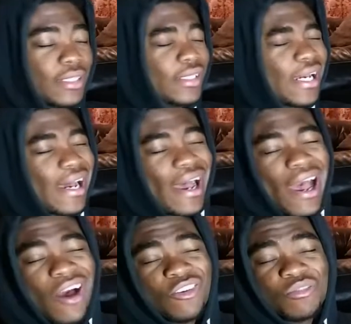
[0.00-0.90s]

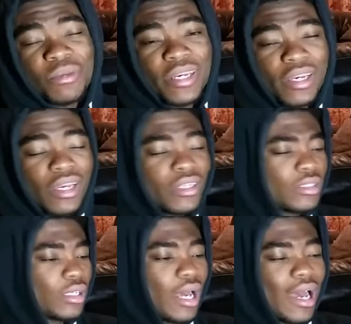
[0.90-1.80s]
Tell
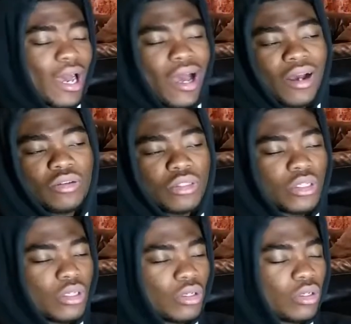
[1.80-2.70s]
me how
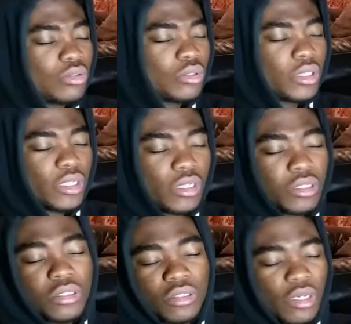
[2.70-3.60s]
good
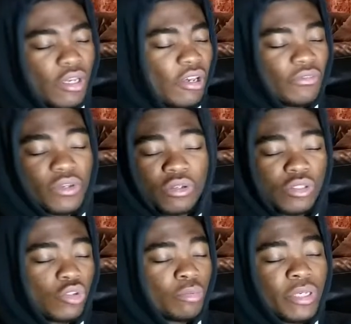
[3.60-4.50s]
it
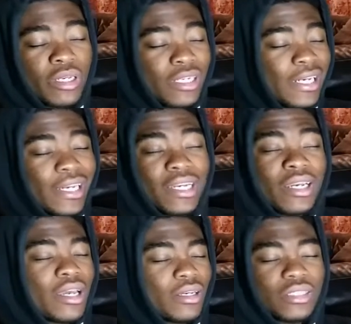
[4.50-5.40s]
feels to be
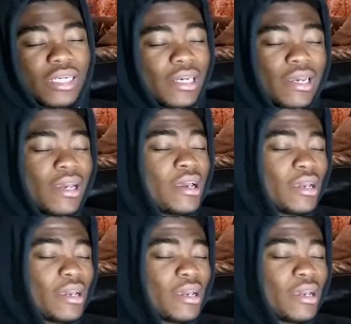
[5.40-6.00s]
needed.